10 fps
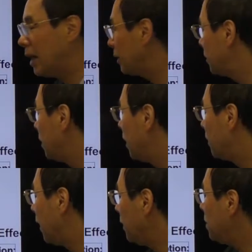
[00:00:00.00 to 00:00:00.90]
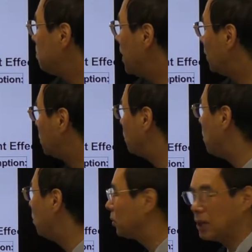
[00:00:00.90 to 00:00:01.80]
at the impact
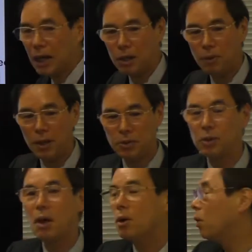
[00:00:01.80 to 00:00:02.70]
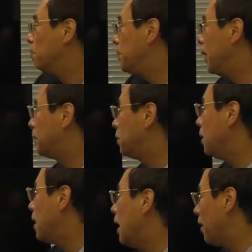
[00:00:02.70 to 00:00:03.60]
of those highways compared
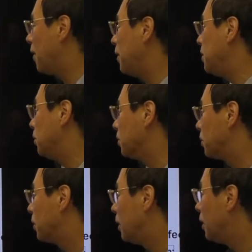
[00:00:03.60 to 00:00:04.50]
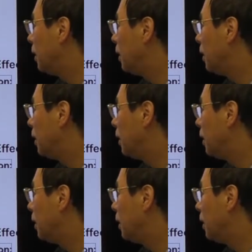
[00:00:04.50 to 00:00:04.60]
to other regions.